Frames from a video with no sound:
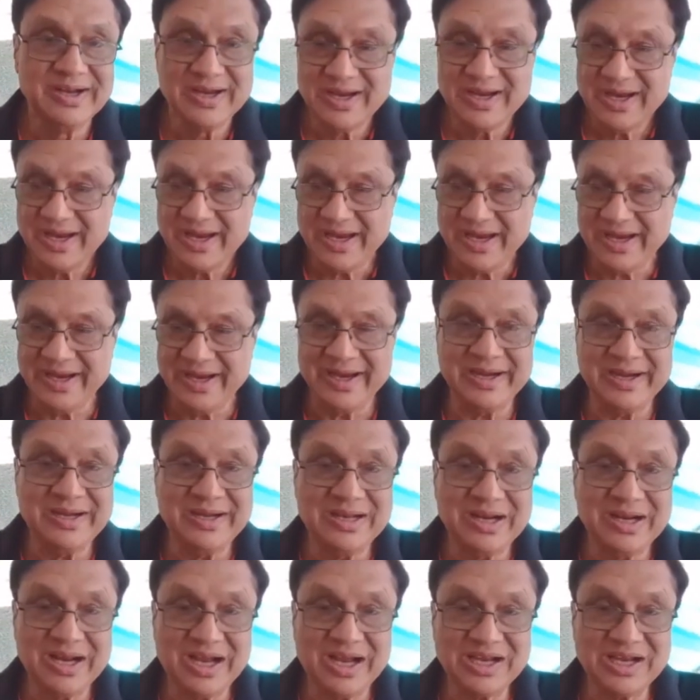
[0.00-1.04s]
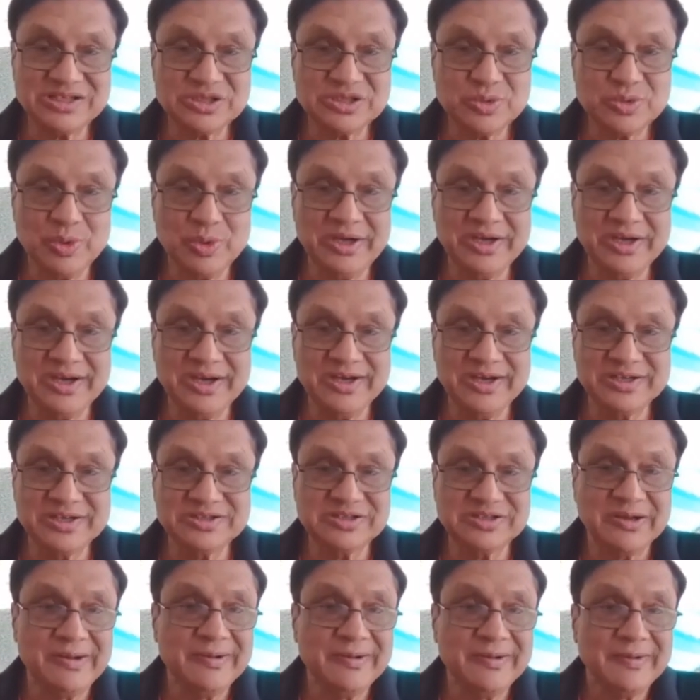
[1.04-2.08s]
And the last one is
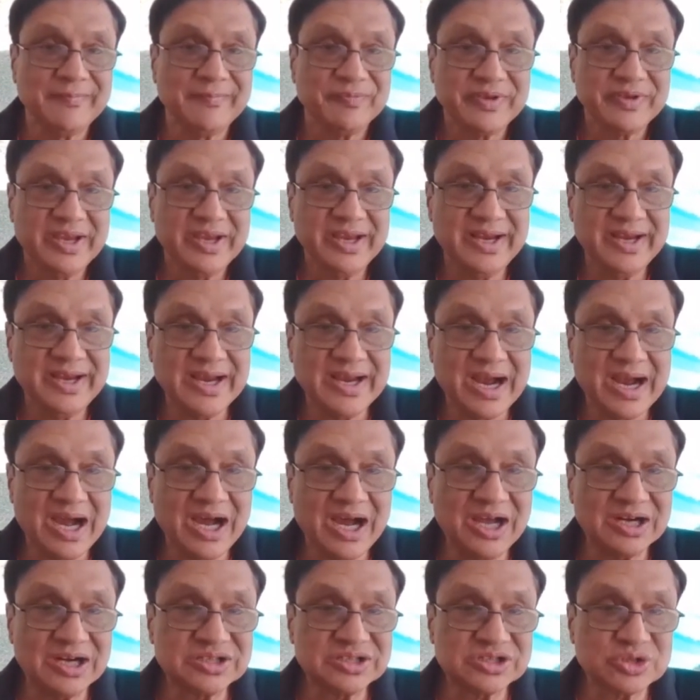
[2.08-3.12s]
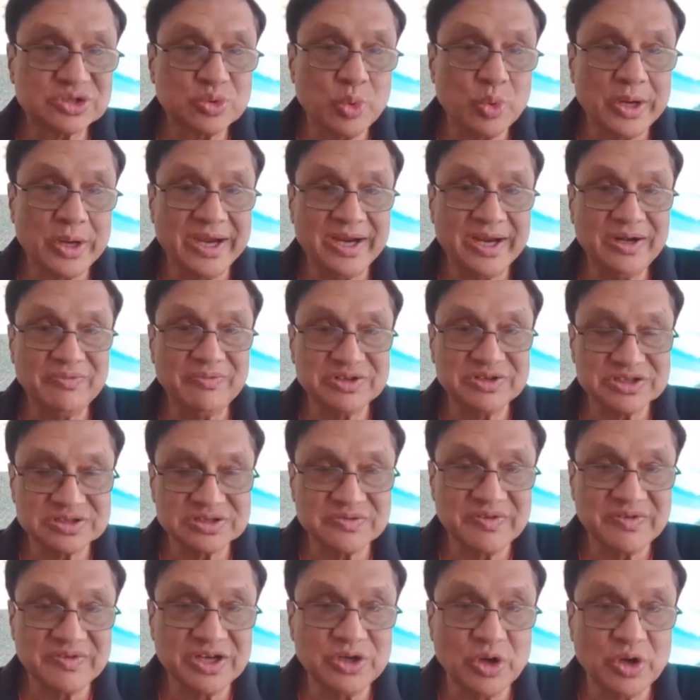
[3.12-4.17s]
a R squared, which is
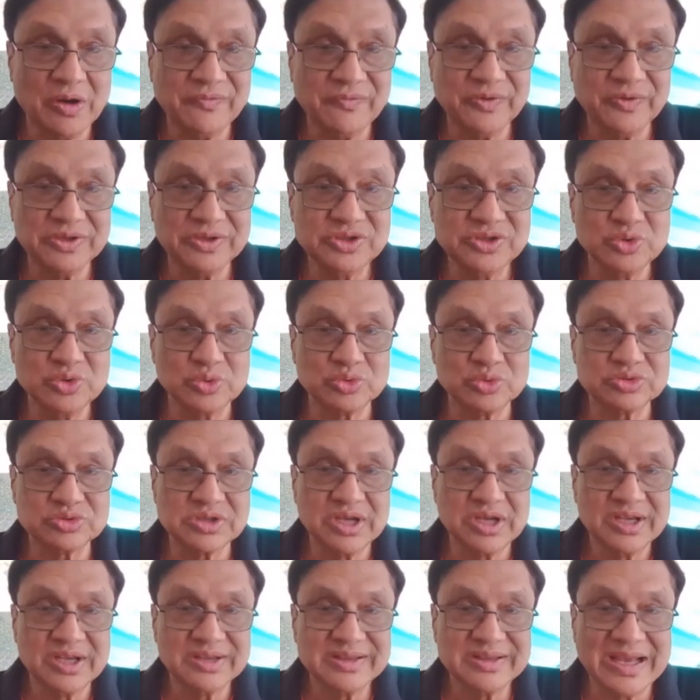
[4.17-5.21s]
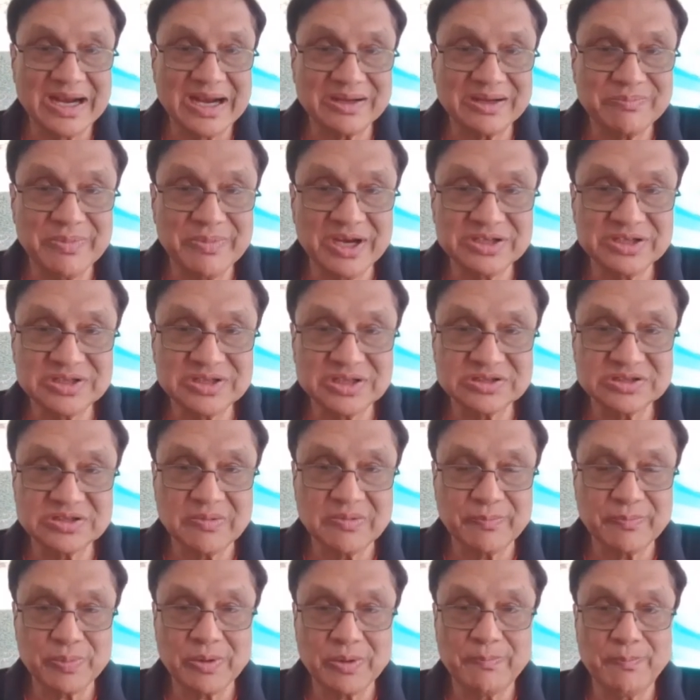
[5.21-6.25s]
very often used, that measures the
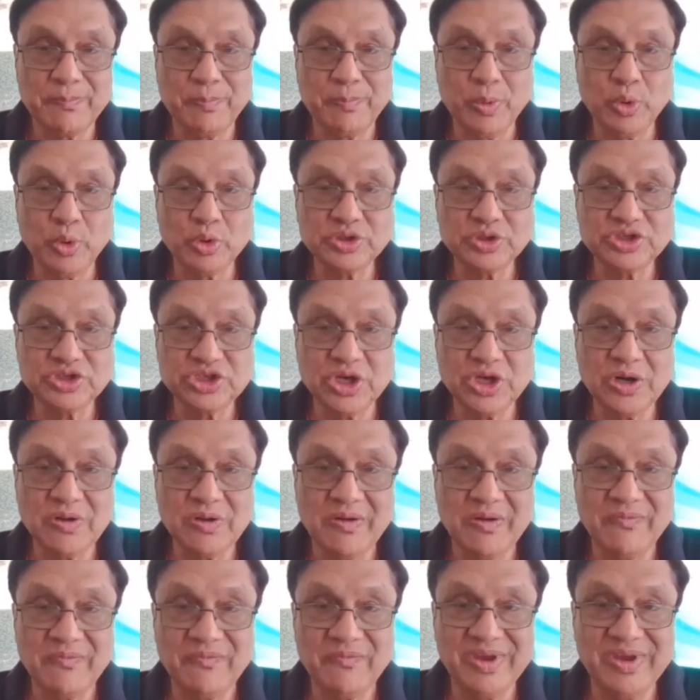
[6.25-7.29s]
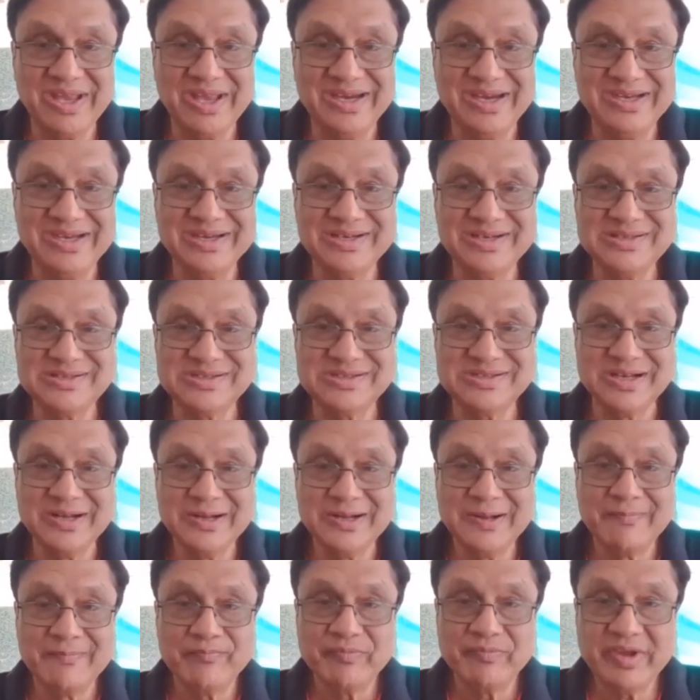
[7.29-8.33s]
proportion of variance
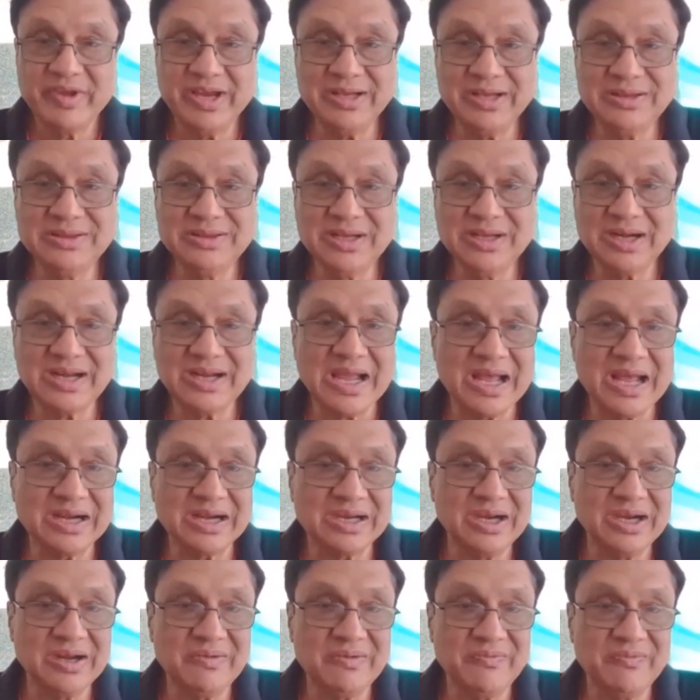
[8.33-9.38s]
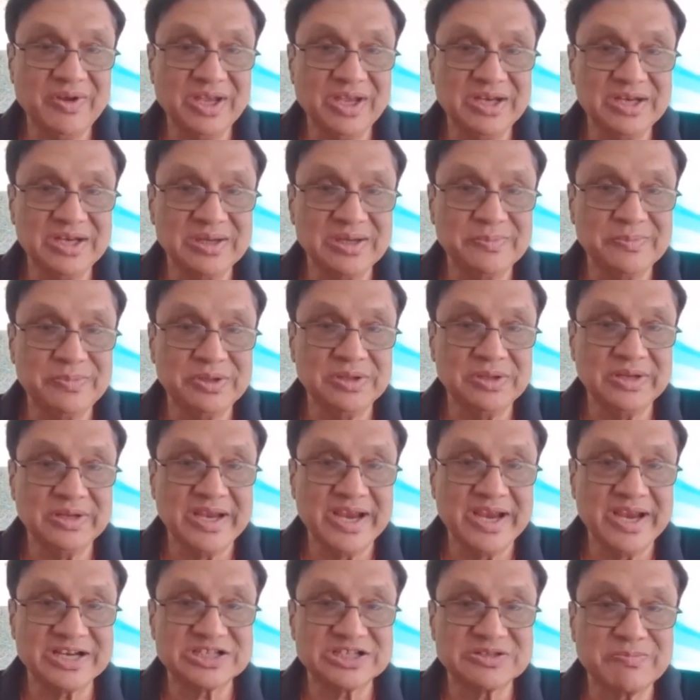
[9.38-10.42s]
in the target variable
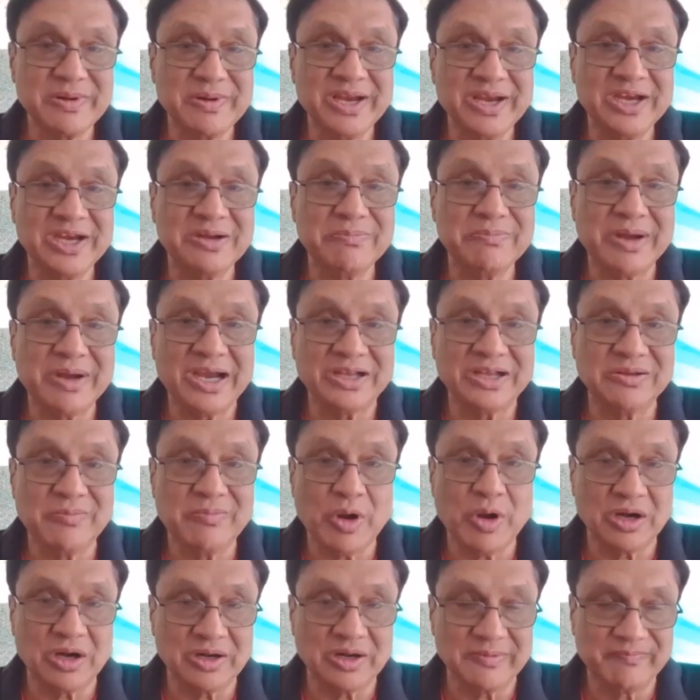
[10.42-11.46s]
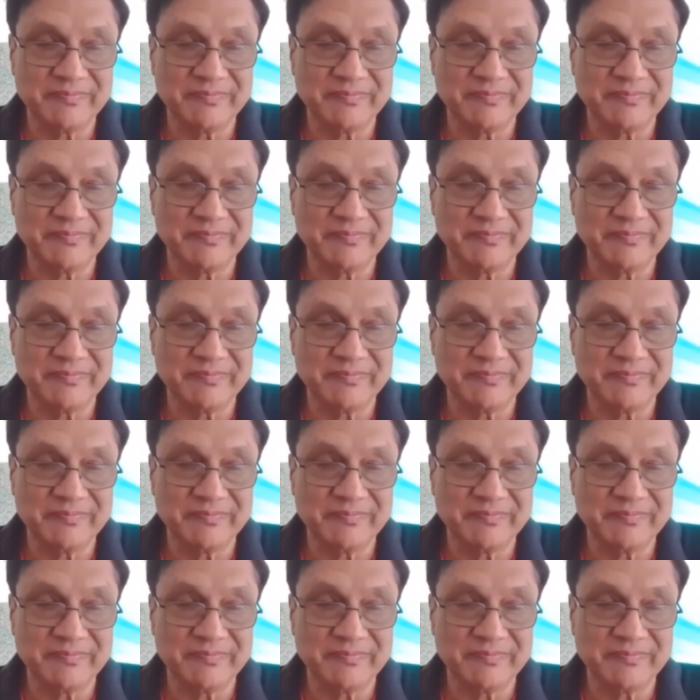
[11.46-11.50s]
explained by the model.